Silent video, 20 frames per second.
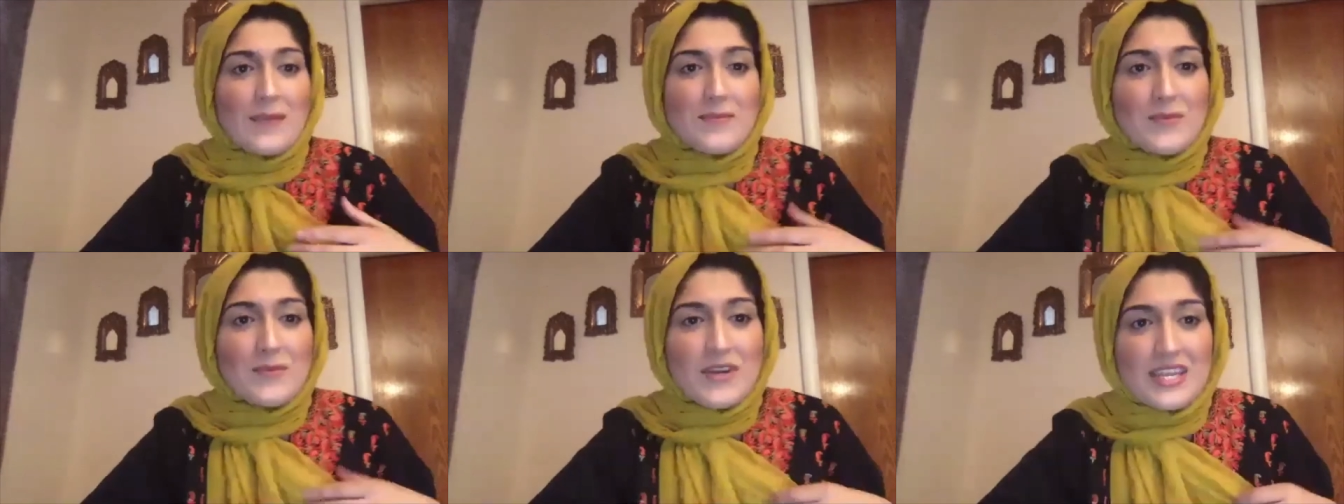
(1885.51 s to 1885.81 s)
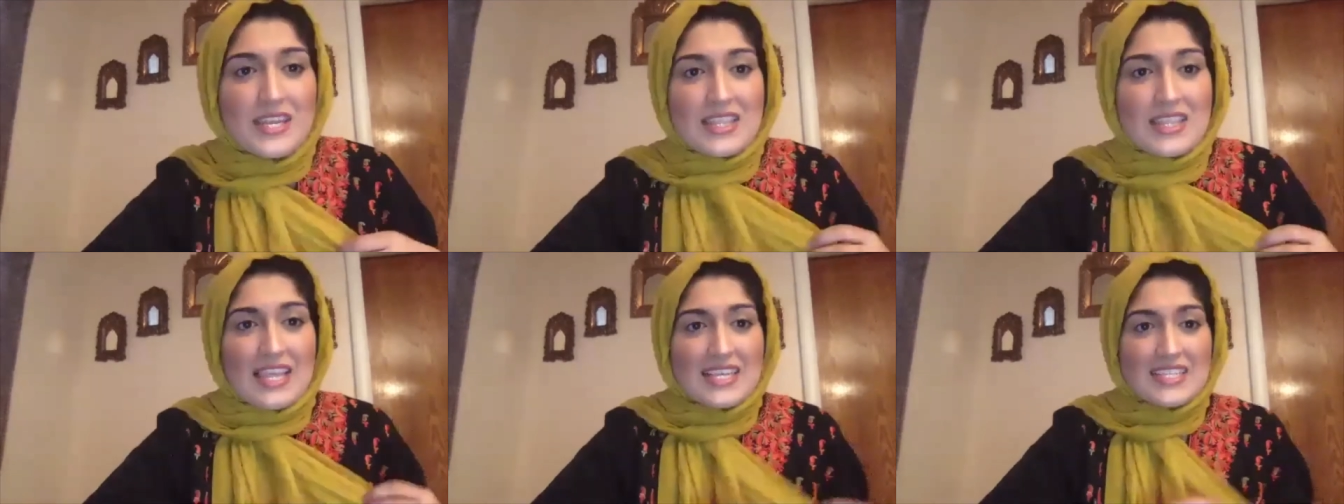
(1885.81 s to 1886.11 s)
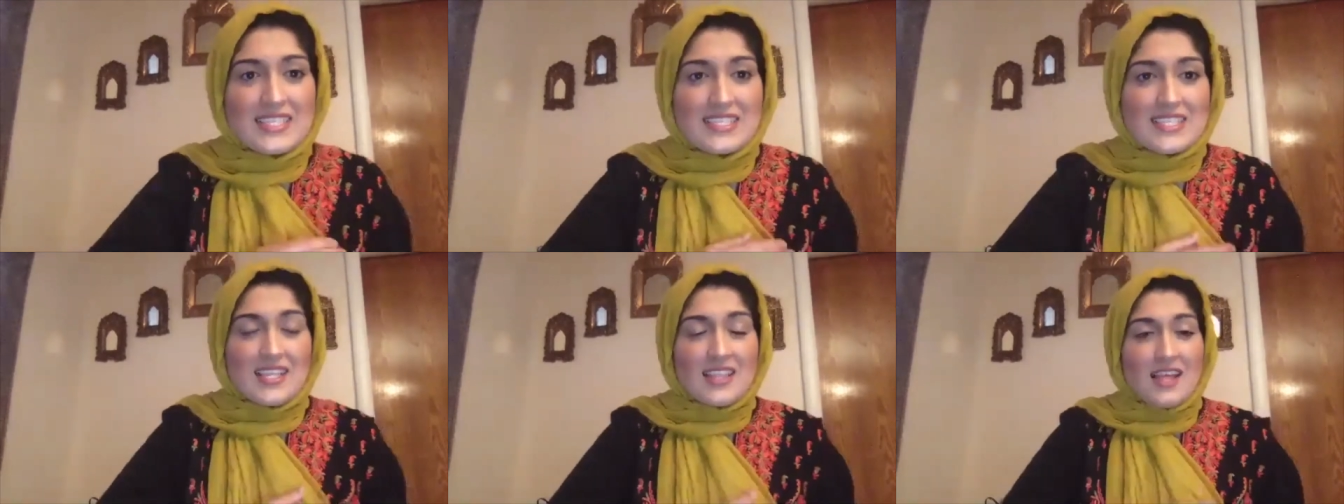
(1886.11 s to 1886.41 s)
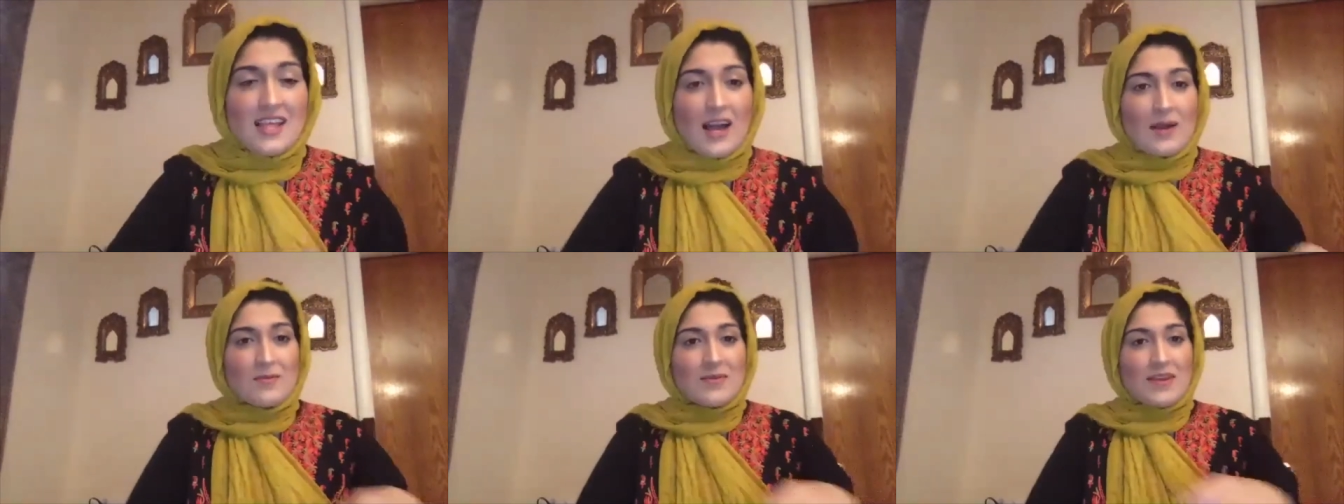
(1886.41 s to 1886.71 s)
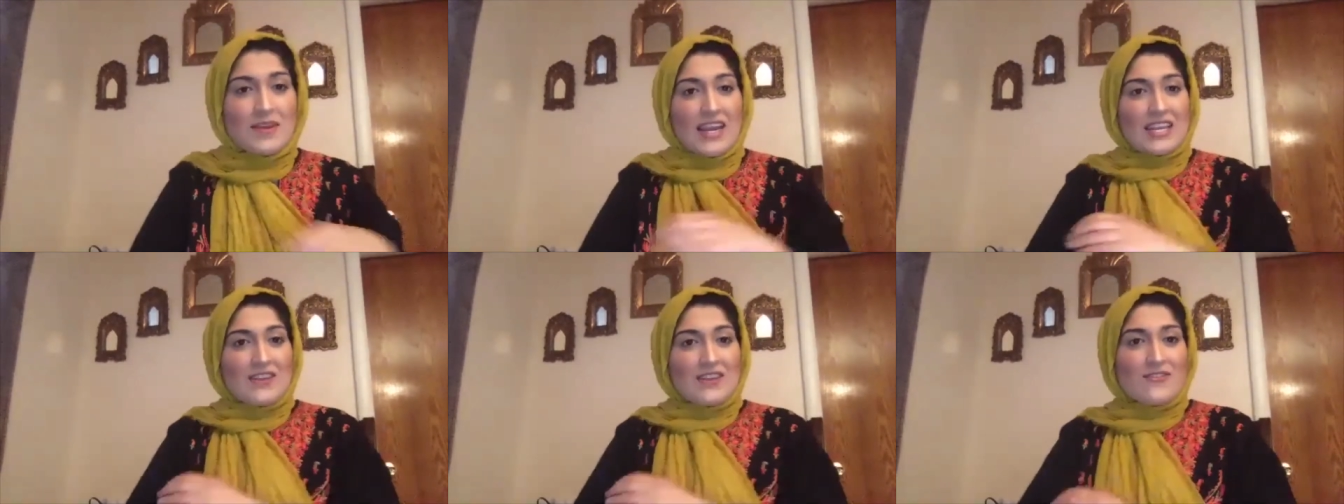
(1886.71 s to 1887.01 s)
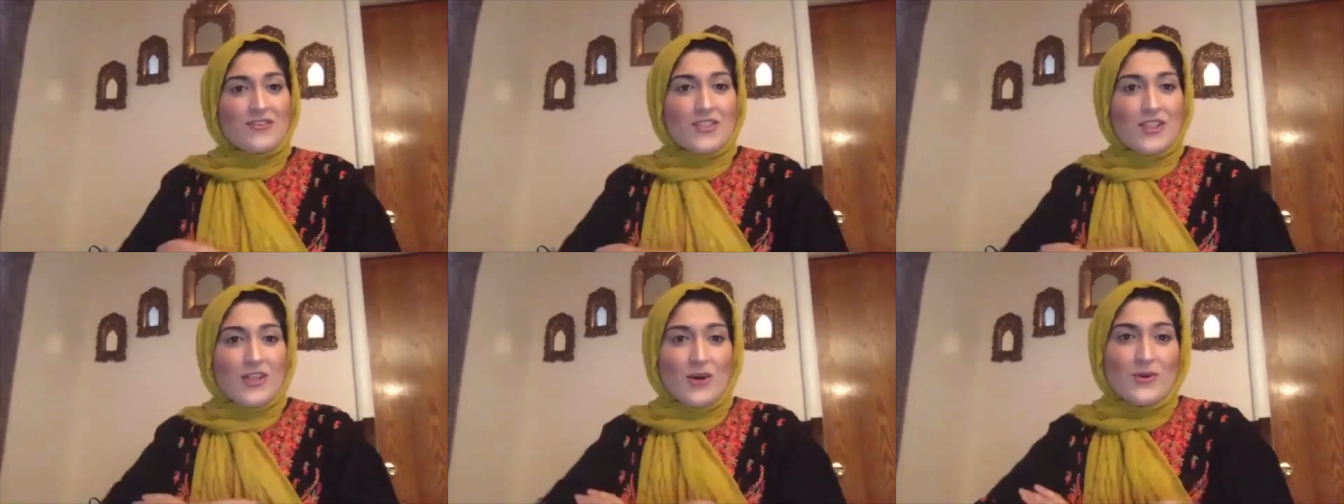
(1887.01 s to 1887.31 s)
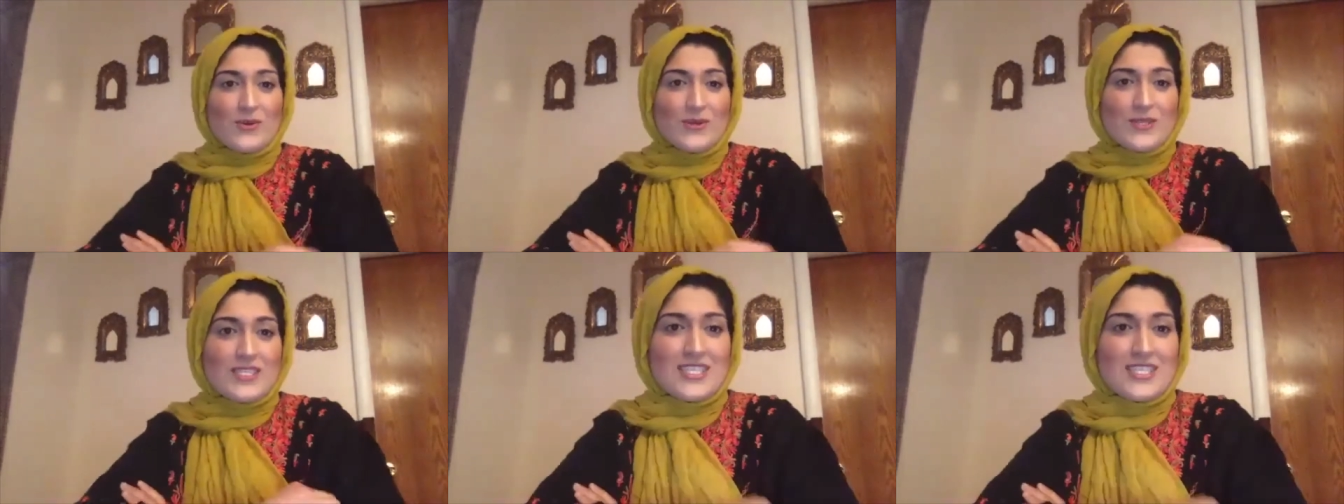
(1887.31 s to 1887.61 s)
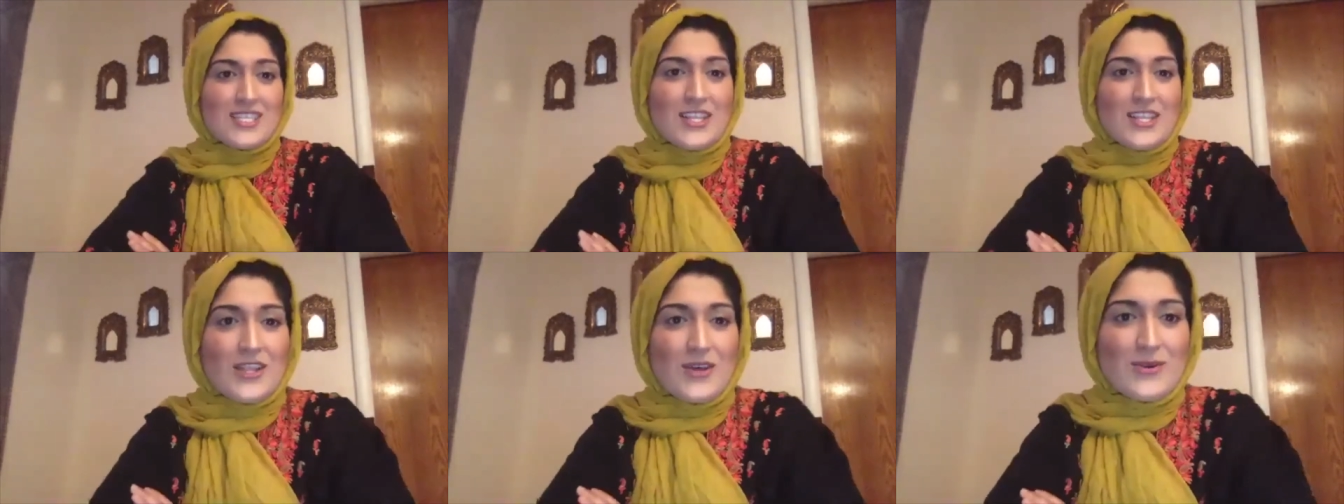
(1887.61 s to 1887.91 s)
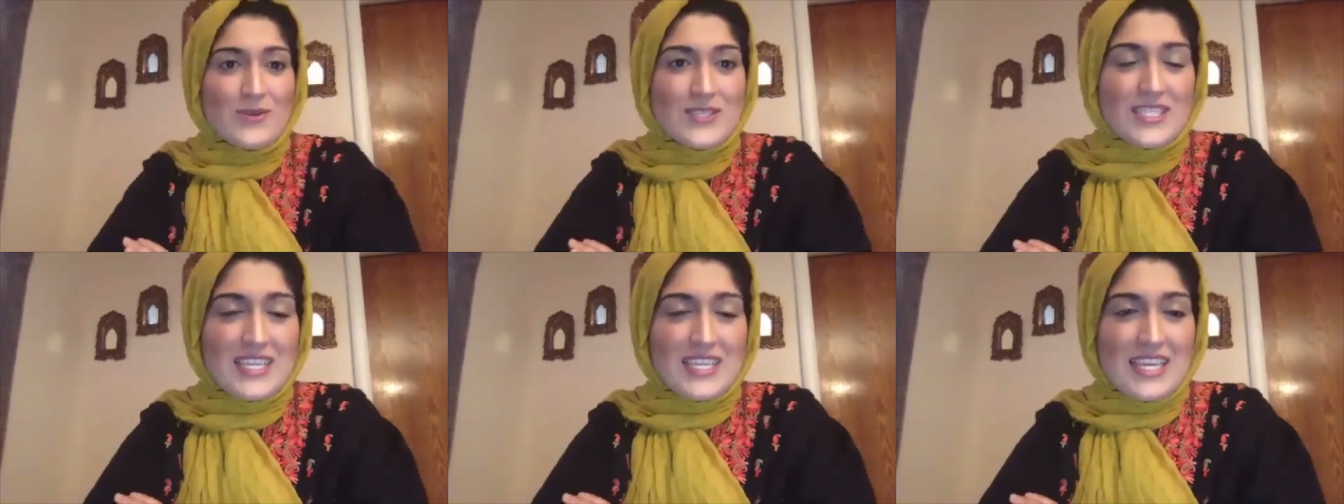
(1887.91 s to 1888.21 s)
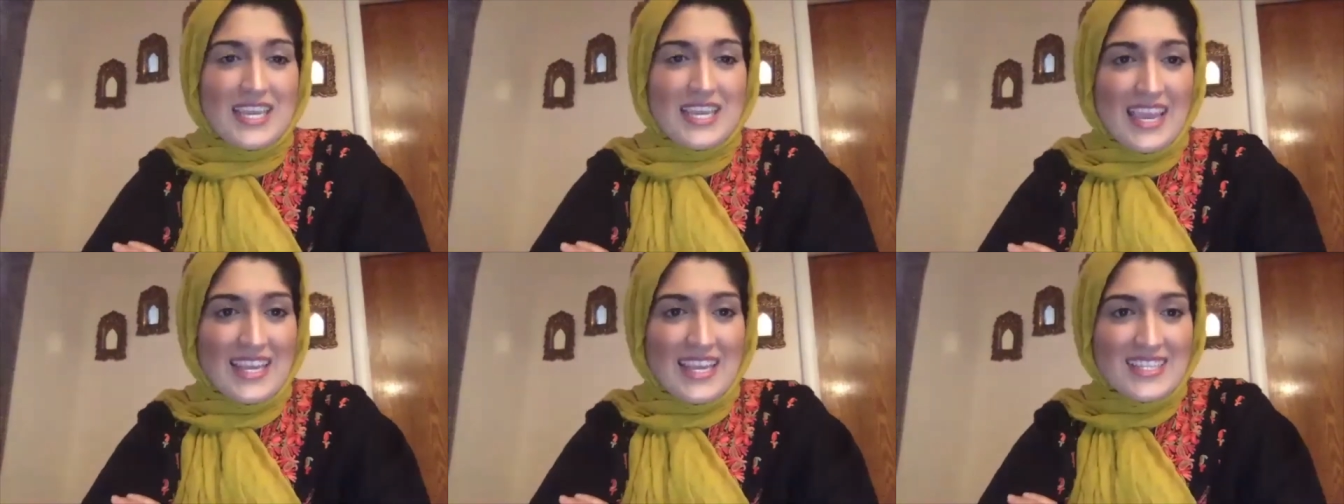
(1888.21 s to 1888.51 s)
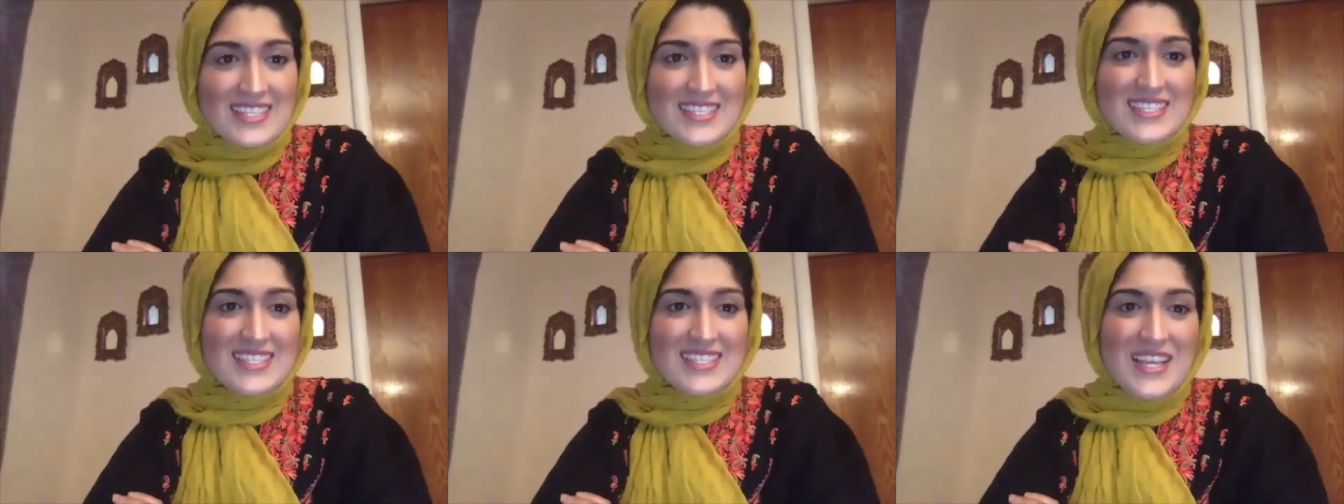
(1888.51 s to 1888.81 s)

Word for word: going to let Salam kind of close the gates.